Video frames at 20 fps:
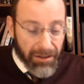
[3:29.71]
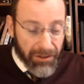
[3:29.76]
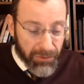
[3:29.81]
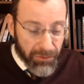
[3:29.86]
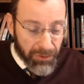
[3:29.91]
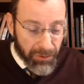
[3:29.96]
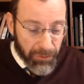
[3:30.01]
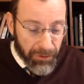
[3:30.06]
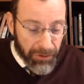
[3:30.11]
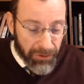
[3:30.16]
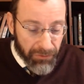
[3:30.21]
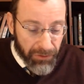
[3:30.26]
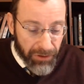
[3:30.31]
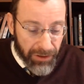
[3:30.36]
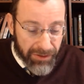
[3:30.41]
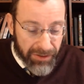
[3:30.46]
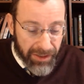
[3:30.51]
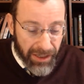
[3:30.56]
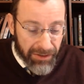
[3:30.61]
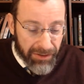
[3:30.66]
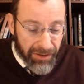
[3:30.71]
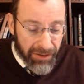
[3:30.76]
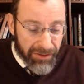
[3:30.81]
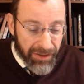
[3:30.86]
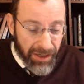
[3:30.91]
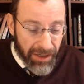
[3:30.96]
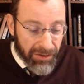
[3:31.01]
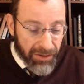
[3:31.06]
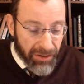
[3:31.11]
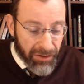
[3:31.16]
But the verse says,
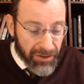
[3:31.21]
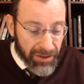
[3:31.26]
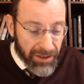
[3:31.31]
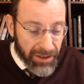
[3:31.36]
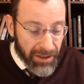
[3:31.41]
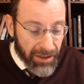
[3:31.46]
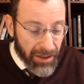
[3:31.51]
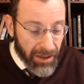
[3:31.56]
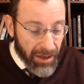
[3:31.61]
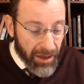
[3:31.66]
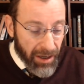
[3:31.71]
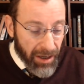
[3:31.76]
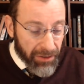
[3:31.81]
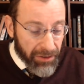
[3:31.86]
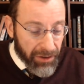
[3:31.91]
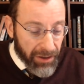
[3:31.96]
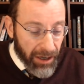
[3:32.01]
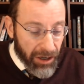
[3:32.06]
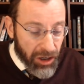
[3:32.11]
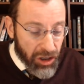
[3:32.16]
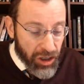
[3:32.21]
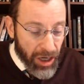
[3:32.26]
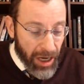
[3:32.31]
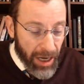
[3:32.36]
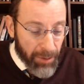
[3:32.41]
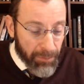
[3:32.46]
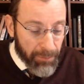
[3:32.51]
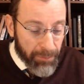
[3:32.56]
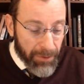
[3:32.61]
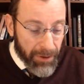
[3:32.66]
that
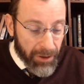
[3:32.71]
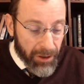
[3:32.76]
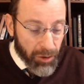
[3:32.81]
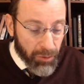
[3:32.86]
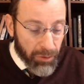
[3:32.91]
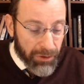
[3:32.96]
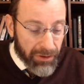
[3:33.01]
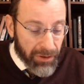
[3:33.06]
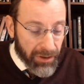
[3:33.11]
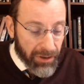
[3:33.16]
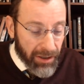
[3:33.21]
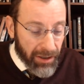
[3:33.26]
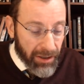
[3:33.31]
Hashem, who was